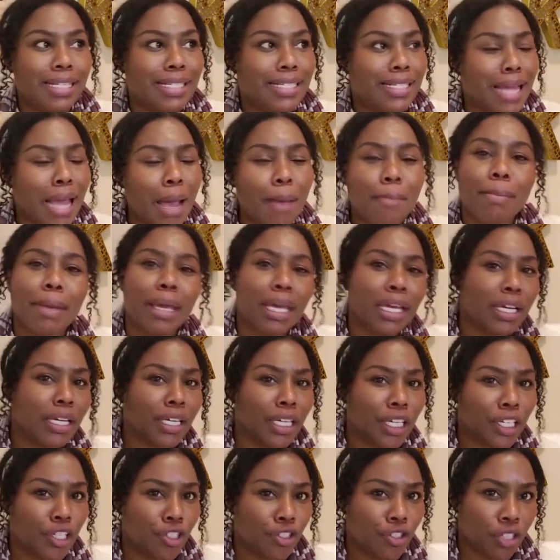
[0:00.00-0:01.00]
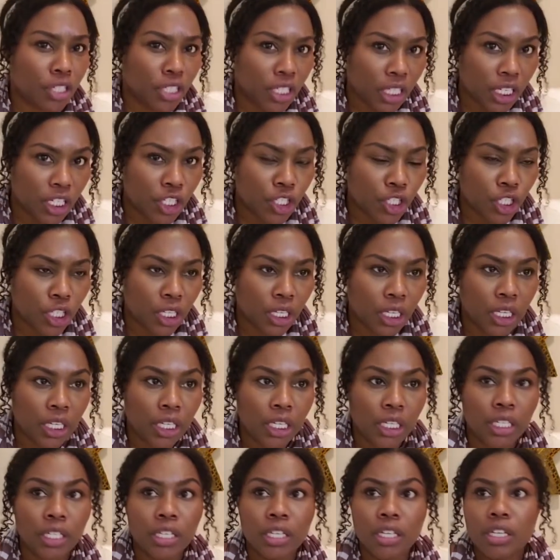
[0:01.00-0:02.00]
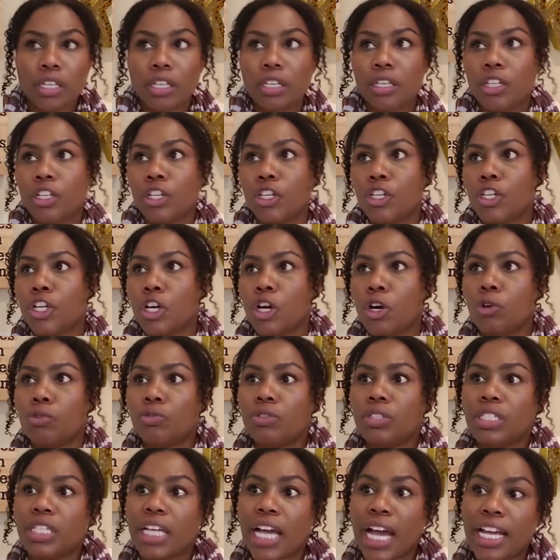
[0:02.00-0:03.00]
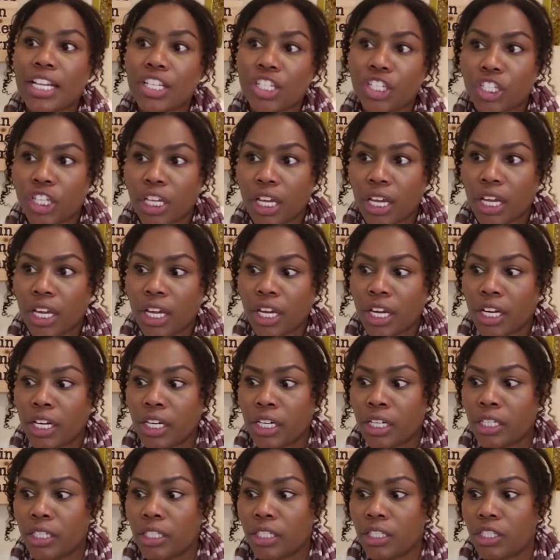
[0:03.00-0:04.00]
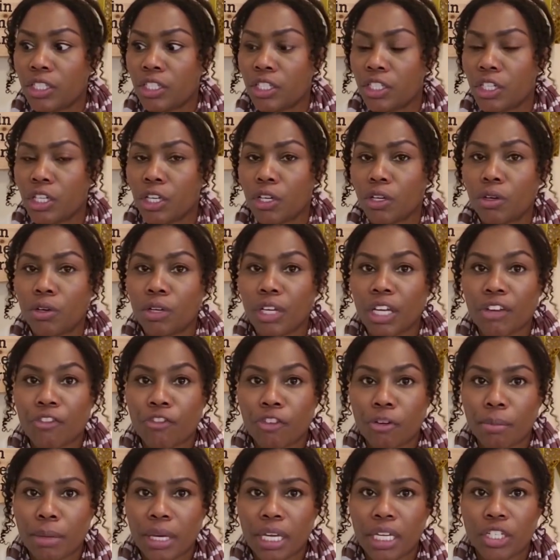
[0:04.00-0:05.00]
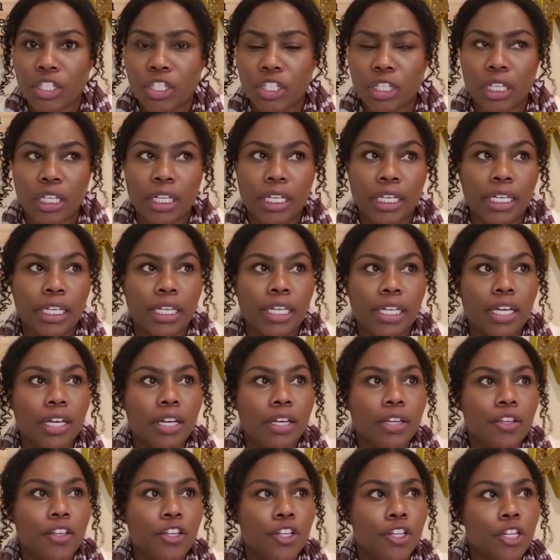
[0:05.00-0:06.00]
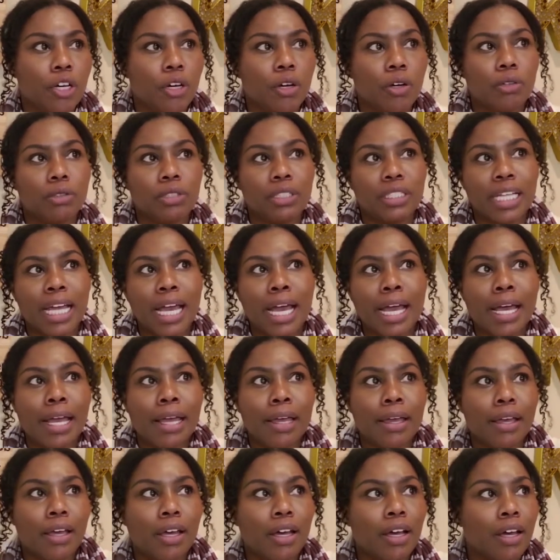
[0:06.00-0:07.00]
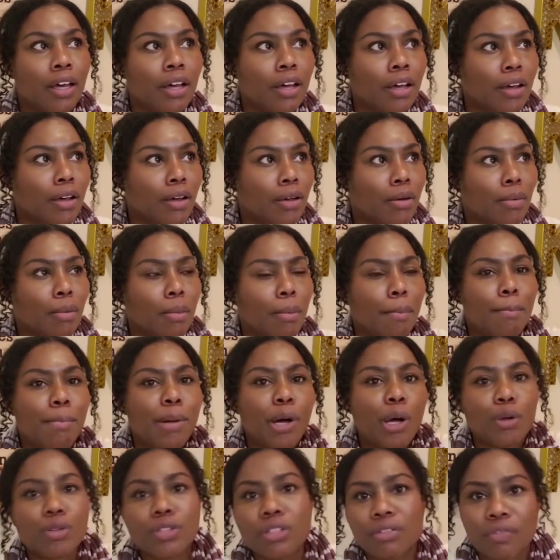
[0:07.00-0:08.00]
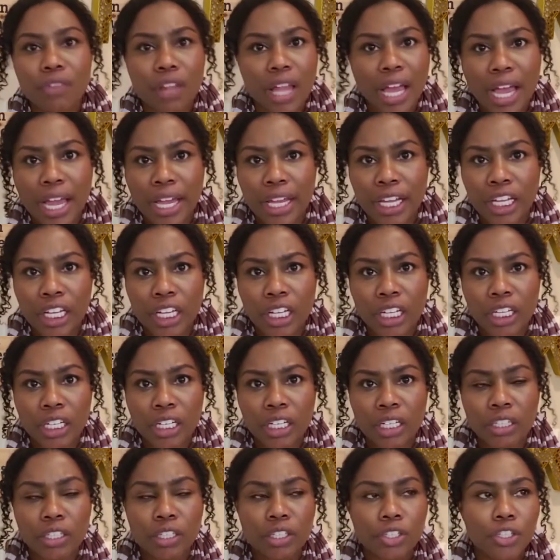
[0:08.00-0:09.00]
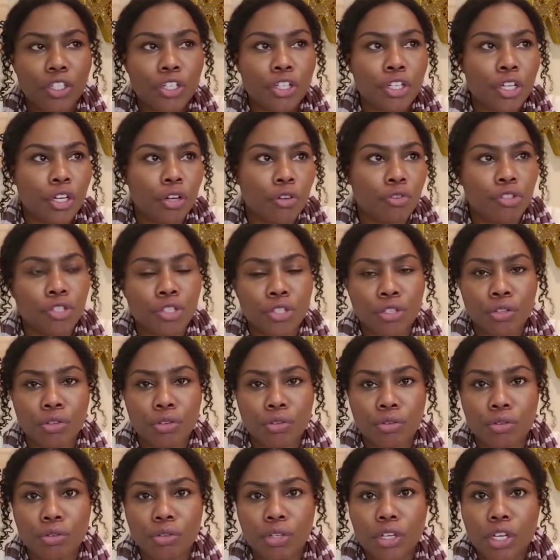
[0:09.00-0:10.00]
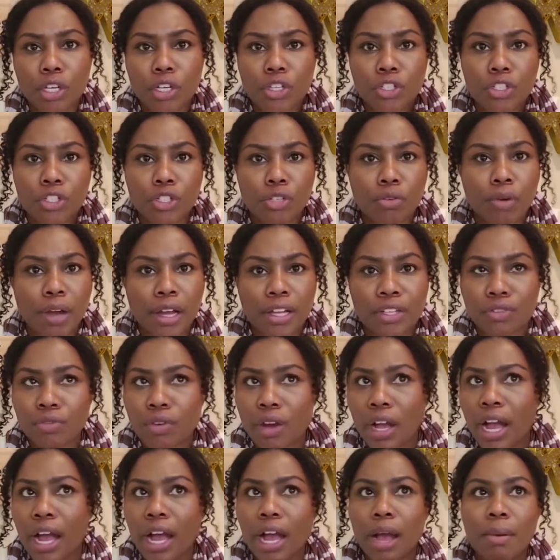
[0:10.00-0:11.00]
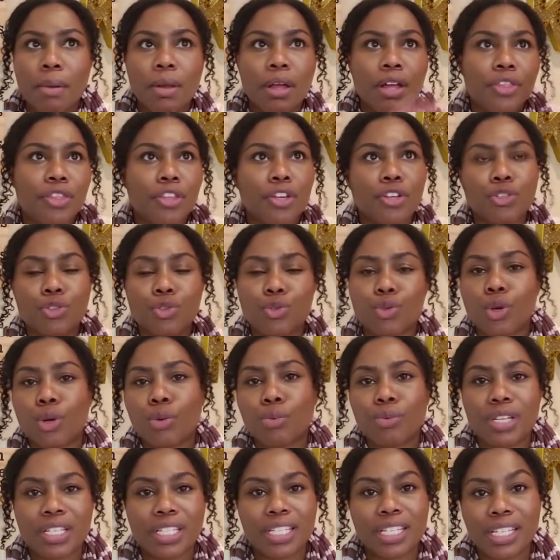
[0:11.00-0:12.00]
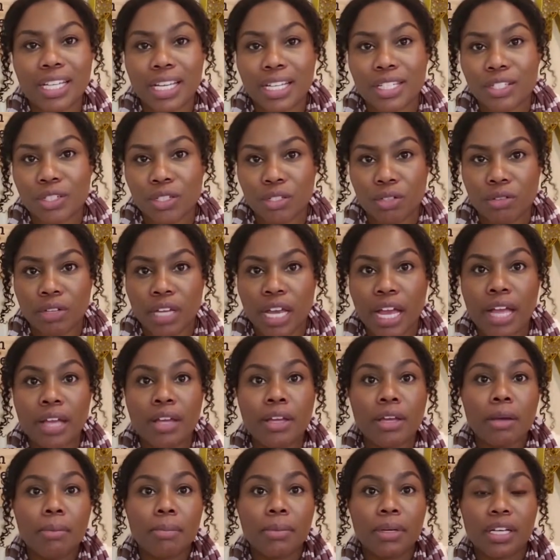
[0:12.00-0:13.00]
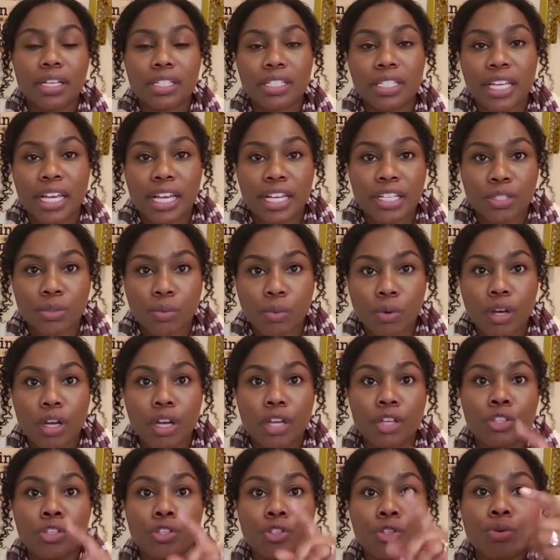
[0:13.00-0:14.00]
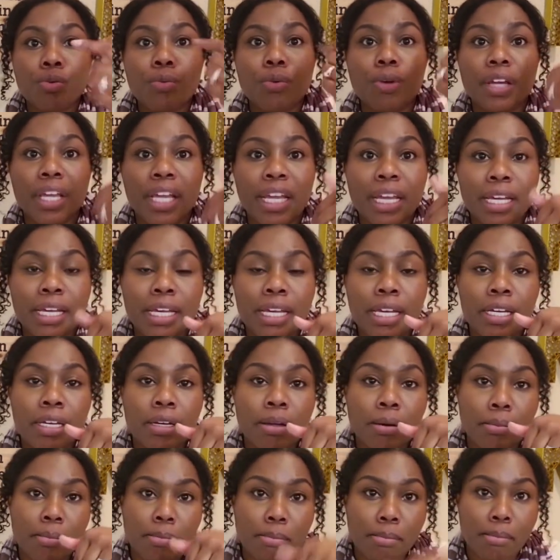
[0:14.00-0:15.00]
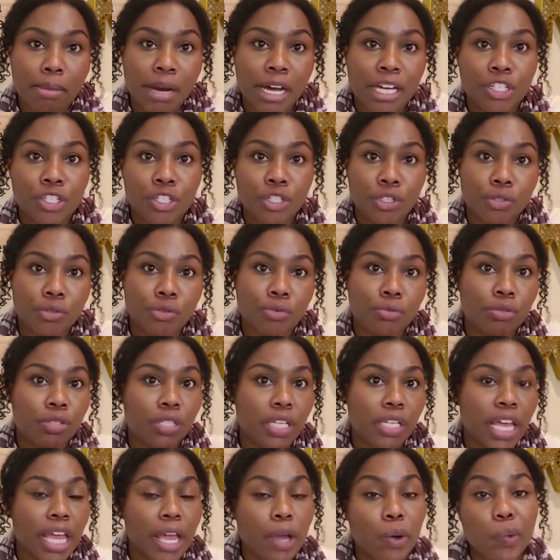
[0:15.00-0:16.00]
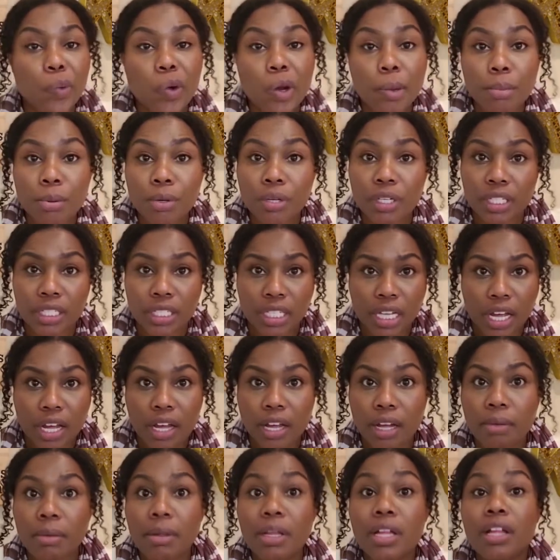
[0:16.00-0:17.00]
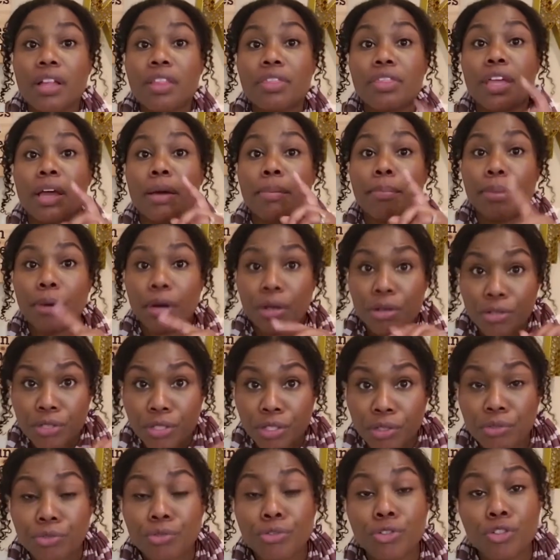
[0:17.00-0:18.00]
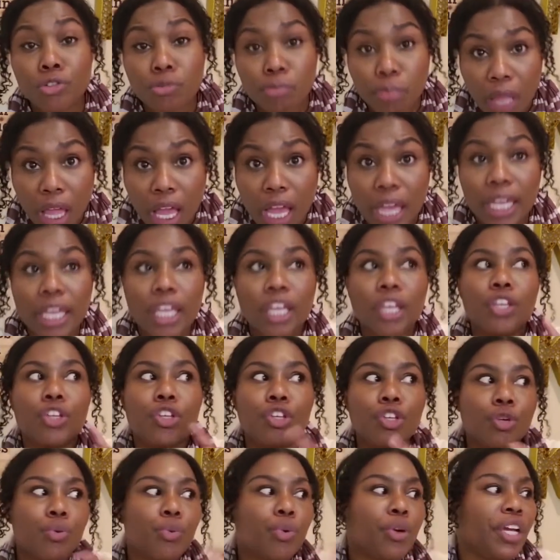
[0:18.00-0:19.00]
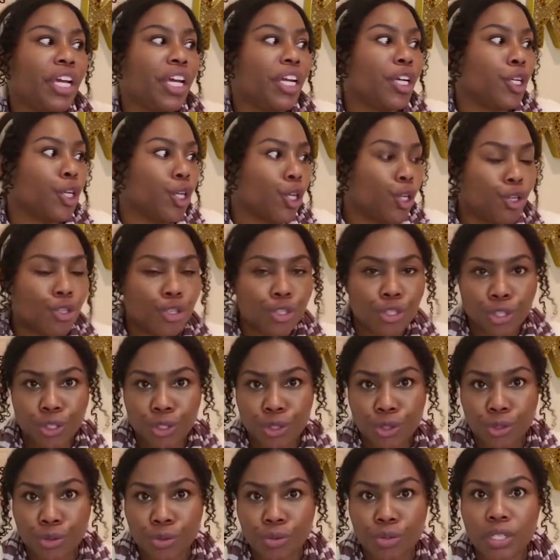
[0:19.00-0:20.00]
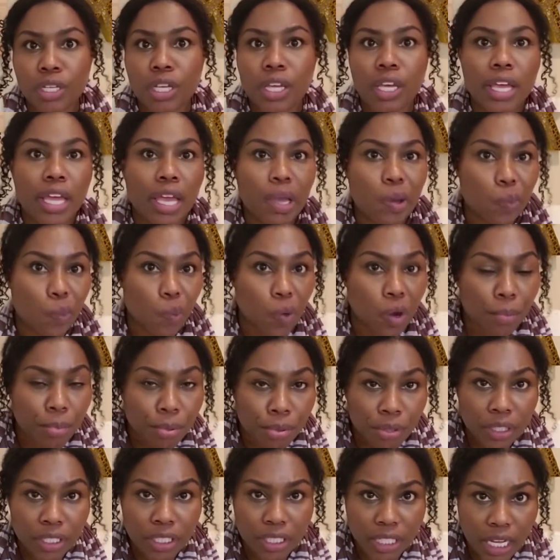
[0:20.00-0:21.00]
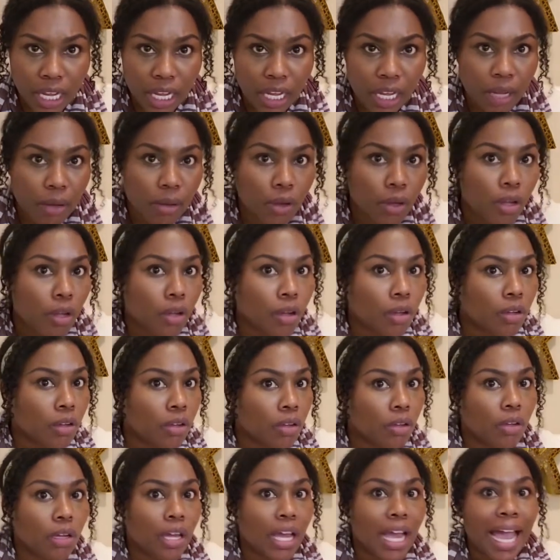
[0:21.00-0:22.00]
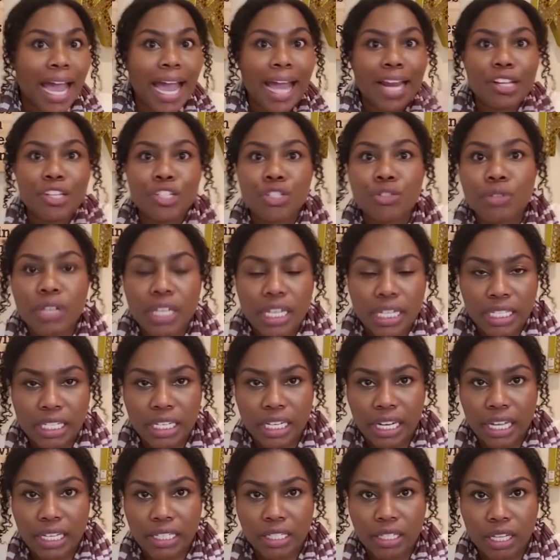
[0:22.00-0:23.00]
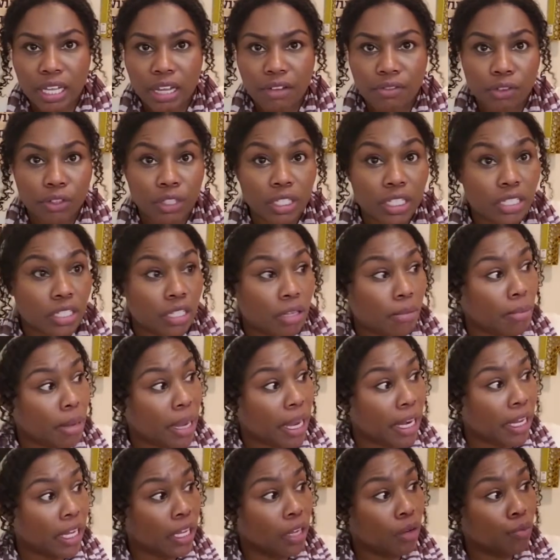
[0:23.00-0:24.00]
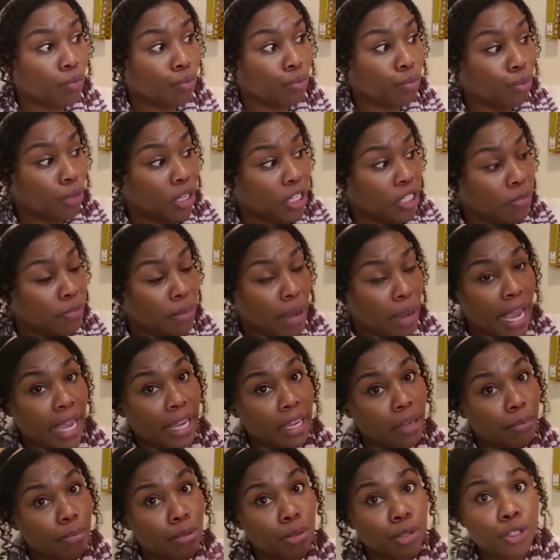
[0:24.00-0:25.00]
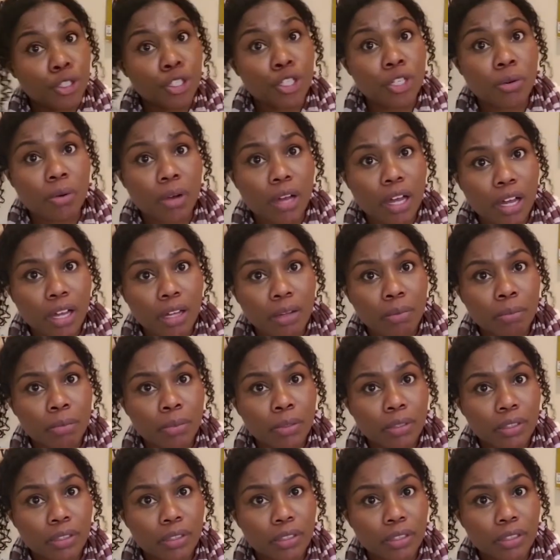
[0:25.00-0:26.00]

not make an introduction, you know, not share, you know, information, you know, not uh post a flyer, you know, to to our tribe. There's no reason not to do that because guess what? You were in my shoes at one point in time. That person who you blocking, you were in her shoes at one point in time how did you get to the next level? Did somebody reach back and pull you up?